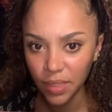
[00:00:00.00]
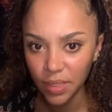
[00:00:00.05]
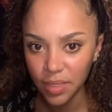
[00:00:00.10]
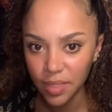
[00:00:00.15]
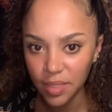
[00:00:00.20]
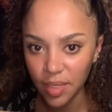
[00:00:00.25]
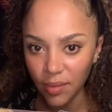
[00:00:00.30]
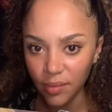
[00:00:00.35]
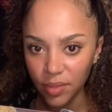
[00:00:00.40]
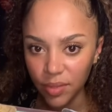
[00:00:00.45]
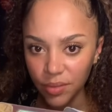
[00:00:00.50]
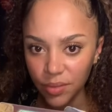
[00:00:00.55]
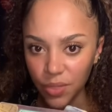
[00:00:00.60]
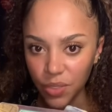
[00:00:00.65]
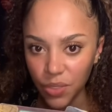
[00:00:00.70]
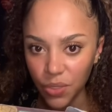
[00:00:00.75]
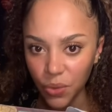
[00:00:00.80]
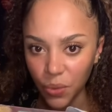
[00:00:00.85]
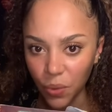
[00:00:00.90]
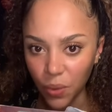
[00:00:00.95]
Seven of
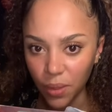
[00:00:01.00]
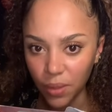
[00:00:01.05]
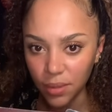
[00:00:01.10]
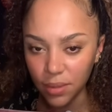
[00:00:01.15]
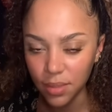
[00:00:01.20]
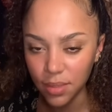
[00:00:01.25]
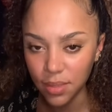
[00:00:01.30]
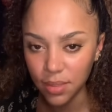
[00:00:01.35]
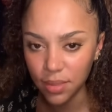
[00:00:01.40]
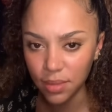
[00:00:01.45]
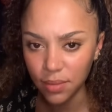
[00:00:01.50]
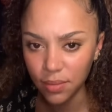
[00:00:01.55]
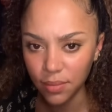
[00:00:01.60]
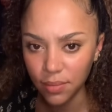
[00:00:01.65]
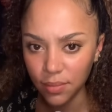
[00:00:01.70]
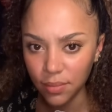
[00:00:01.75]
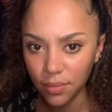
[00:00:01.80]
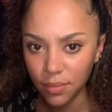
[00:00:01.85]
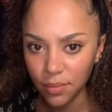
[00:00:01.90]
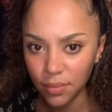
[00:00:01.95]
Swords.
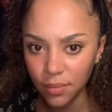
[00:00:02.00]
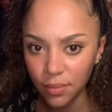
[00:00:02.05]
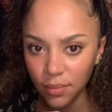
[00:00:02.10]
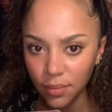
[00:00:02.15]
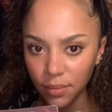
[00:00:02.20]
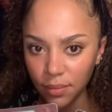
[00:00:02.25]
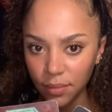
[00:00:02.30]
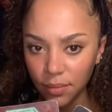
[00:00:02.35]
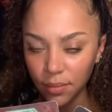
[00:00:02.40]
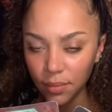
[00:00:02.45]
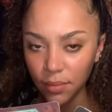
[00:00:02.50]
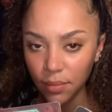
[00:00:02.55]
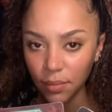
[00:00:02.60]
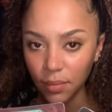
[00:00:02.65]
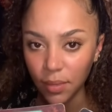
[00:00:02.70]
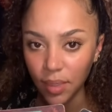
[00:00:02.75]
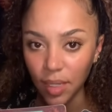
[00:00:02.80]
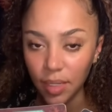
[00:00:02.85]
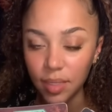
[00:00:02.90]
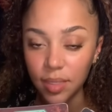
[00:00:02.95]

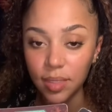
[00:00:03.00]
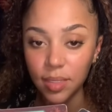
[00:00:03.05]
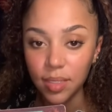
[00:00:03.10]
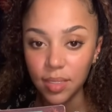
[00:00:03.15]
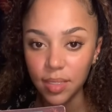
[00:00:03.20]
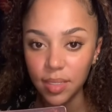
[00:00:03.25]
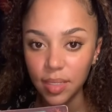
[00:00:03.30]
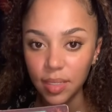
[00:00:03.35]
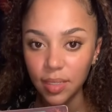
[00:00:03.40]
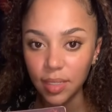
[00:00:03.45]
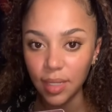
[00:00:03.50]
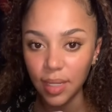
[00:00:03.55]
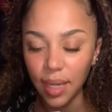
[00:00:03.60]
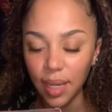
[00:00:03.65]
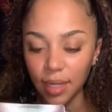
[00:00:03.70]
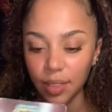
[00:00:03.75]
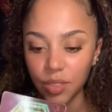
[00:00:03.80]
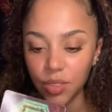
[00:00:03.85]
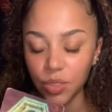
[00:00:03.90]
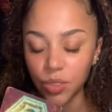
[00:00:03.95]
That's deceit,
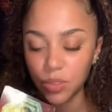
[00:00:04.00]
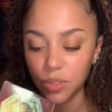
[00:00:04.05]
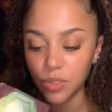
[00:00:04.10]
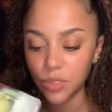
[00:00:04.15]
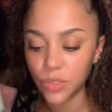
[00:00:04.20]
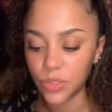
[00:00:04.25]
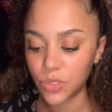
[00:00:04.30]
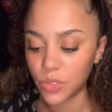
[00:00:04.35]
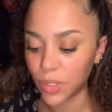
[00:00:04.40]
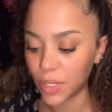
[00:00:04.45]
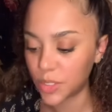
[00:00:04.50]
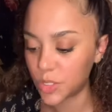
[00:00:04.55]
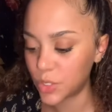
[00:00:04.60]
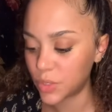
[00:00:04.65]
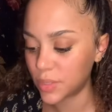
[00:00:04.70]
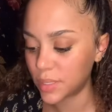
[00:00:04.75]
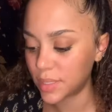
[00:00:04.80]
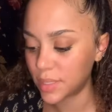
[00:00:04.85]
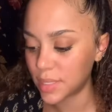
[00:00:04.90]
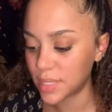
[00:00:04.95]
lies,
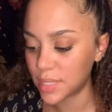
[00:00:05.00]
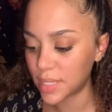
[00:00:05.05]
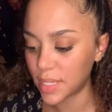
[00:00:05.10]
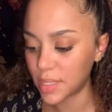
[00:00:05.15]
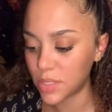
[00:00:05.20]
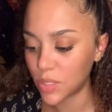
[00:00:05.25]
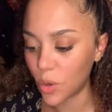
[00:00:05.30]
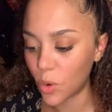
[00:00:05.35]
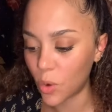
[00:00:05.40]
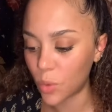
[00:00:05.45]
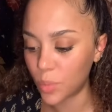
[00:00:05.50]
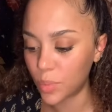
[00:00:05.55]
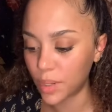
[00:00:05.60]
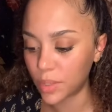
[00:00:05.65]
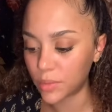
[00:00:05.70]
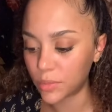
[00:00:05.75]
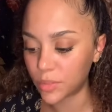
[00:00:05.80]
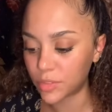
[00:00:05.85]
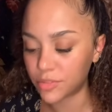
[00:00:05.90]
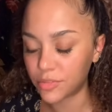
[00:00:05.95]
treachery. This says hope
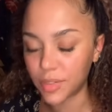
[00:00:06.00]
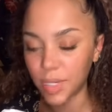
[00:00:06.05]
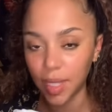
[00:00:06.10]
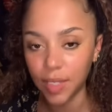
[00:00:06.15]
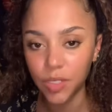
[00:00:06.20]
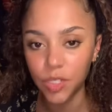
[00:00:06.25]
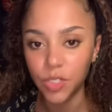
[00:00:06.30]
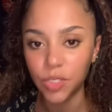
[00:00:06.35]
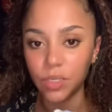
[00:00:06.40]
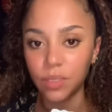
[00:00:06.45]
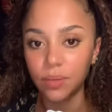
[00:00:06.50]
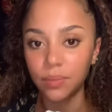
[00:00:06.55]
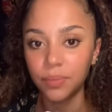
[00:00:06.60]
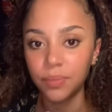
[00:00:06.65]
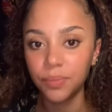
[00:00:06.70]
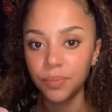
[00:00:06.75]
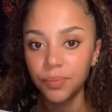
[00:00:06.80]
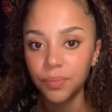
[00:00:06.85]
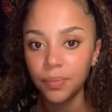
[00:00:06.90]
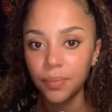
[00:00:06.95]
and reflection,
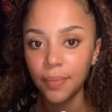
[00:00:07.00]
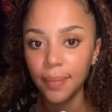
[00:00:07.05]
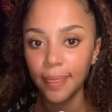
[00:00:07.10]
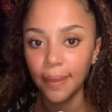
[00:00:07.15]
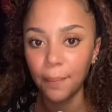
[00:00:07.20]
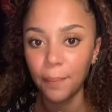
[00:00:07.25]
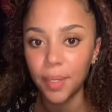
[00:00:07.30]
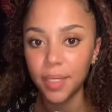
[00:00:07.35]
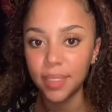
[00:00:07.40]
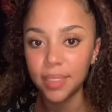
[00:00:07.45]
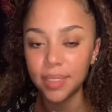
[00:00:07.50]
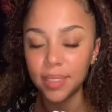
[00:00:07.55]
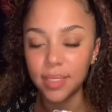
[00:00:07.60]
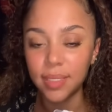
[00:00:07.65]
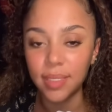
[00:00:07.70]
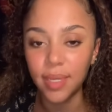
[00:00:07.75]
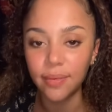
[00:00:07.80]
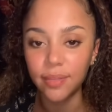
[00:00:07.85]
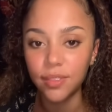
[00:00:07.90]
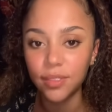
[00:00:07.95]
but it's the
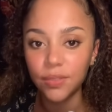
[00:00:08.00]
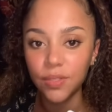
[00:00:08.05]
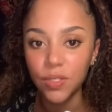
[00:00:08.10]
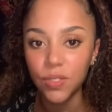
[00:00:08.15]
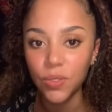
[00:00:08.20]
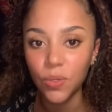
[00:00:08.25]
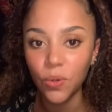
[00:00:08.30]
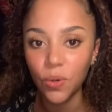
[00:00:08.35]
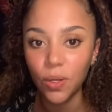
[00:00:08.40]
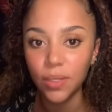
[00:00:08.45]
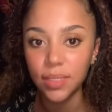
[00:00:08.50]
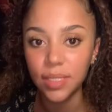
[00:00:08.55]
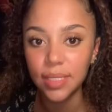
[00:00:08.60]
Seven of Swords.